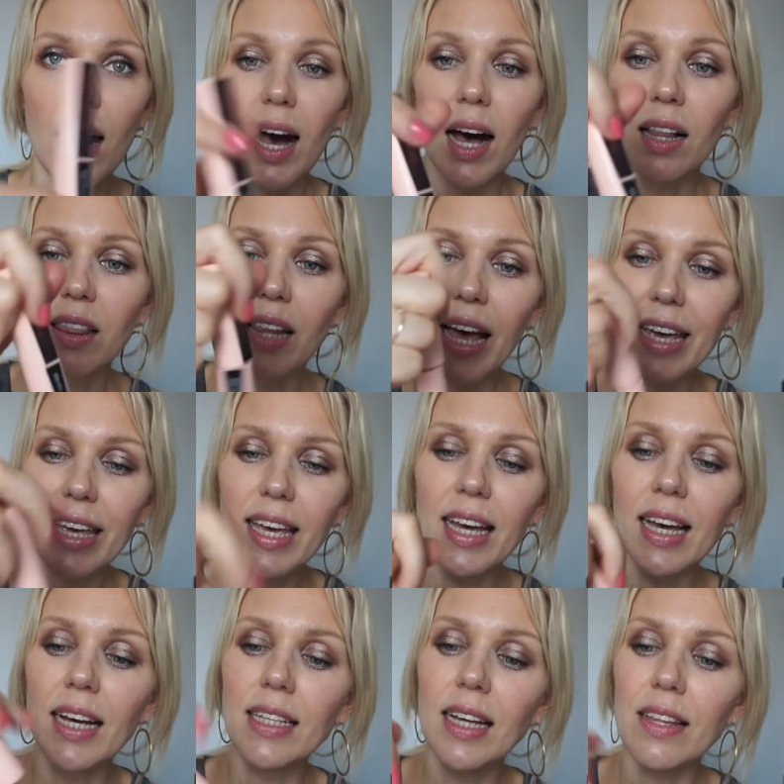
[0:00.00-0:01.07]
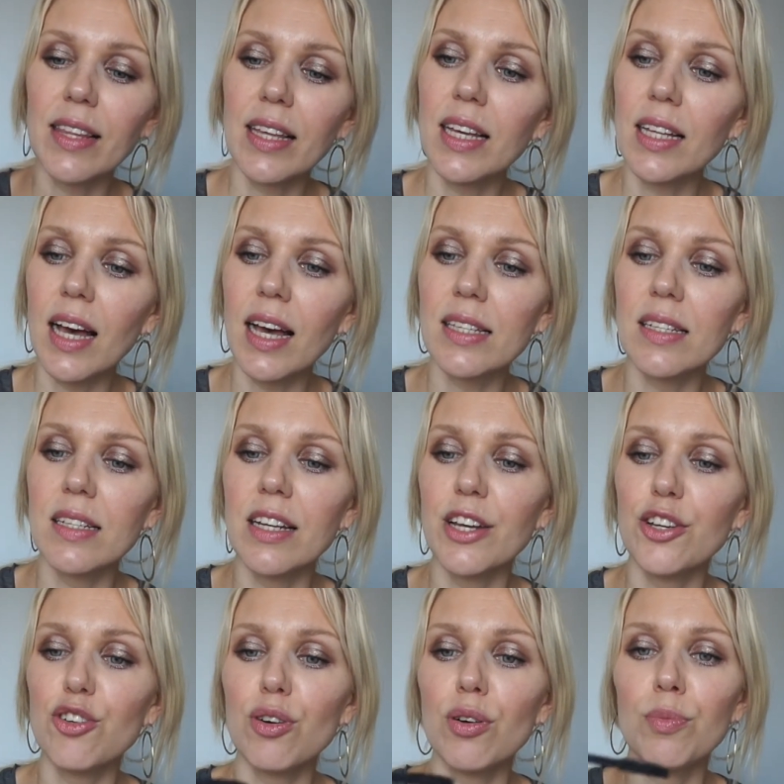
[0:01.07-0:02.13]
I like it. I think it has a
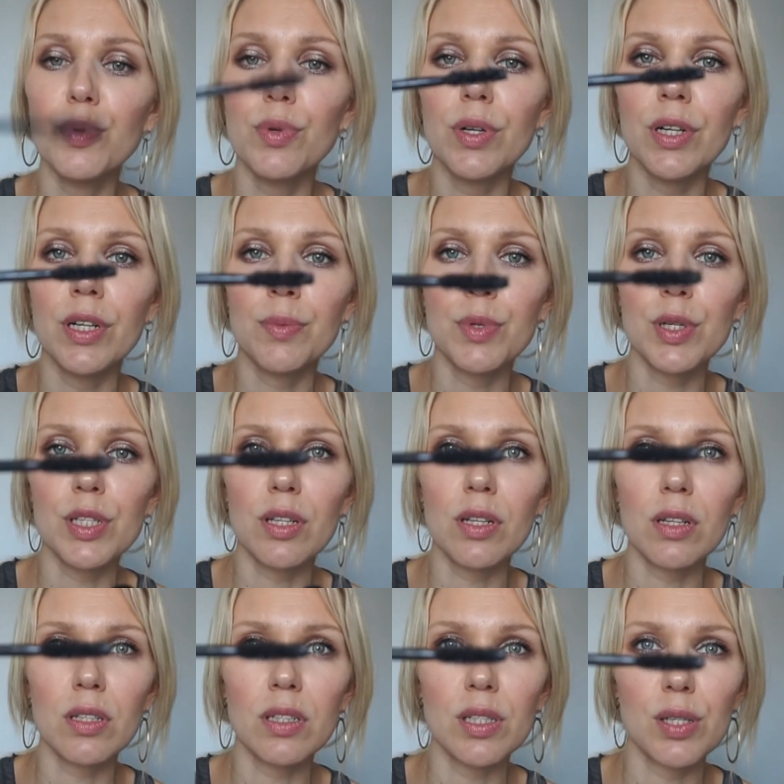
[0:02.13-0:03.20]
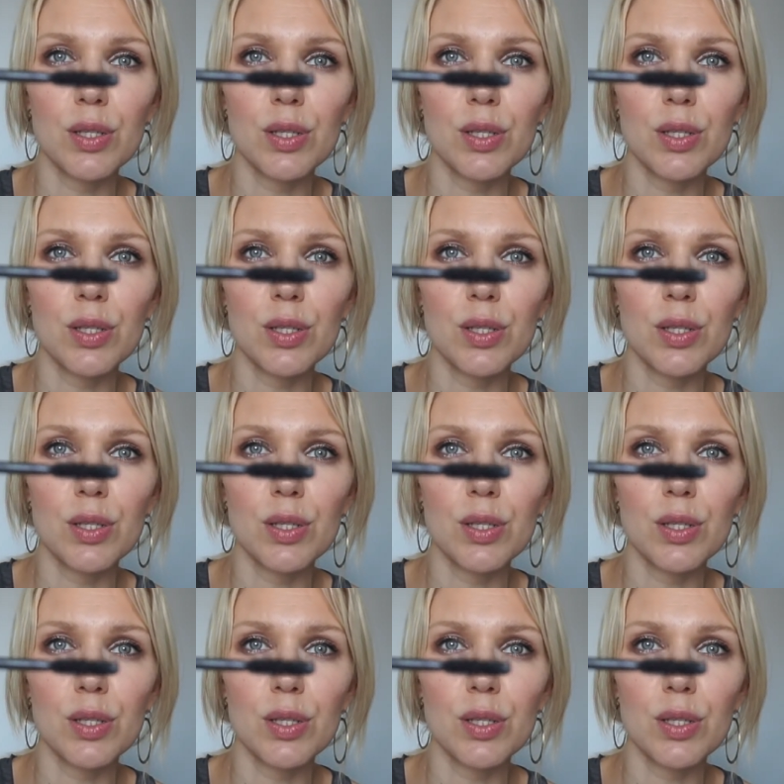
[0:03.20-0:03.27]
natural br bristles,